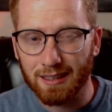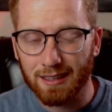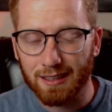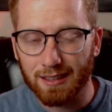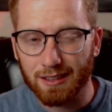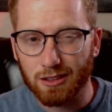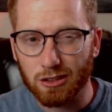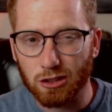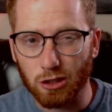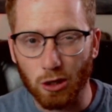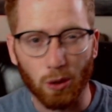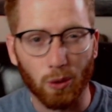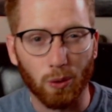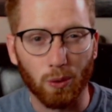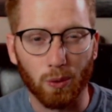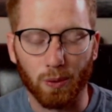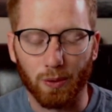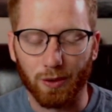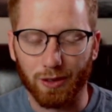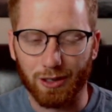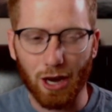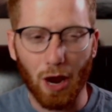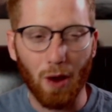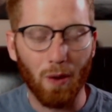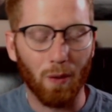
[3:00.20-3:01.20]
So
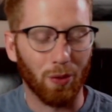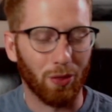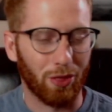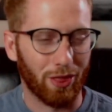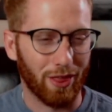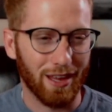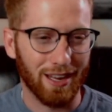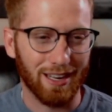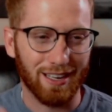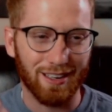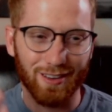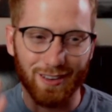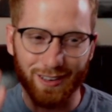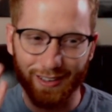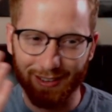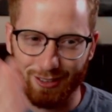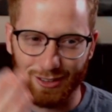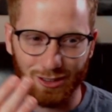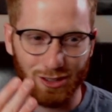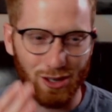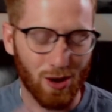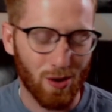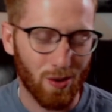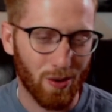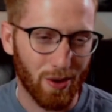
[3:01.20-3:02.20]
don't think you can
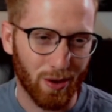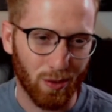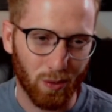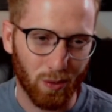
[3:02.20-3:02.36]
just go in